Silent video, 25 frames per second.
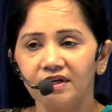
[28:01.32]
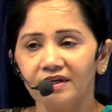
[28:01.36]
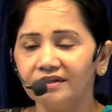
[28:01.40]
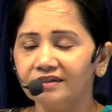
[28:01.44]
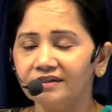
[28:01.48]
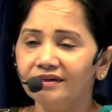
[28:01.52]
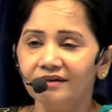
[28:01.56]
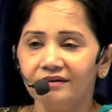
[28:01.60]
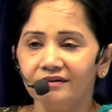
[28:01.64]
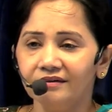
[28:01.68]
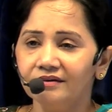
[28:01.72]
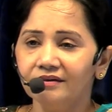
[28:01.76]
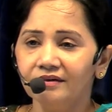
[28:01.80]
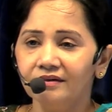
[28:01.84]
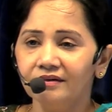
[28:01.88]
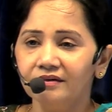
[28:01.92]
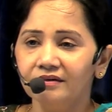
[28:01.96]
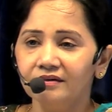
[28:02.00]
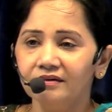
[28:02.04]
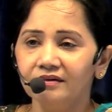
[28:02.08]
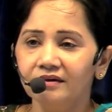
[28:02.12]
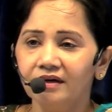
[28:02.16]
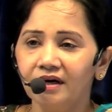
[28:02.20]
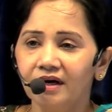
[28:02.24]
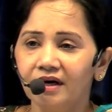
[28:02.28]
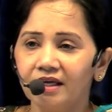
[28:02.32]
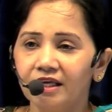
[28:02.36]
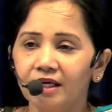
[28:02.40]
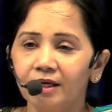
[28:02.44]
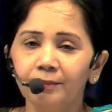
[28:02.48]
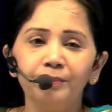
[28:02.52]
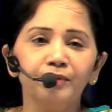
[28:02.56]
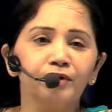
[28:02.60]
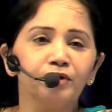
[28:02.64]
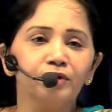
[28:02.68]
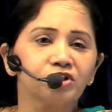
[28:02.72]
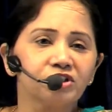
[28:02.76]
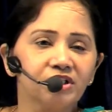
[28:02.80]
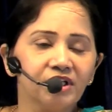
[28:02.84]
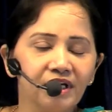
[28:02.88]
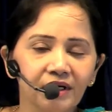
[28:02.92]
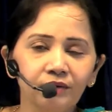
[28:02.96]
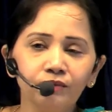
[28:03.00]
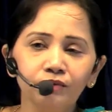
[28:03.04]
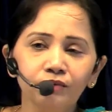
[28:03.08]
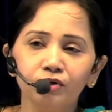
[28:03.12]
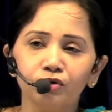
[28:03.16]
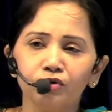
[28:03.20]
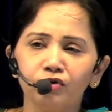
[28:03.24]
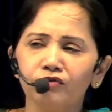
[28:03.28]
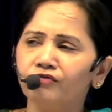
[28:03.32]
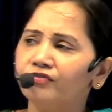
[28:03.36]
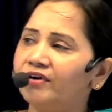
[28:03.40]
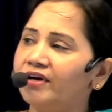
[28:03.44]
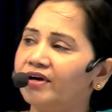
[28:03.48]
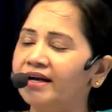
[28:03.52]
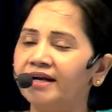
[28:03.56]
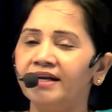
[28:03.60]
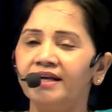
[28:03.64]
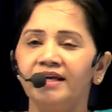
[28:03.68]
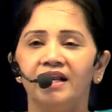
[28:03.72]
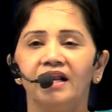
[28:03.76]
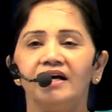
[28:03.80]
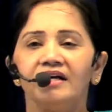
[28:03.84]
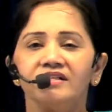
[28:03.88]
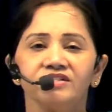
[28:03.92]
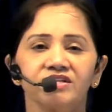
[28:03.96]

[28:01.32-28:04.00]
Kada ippudu devudu vilini ila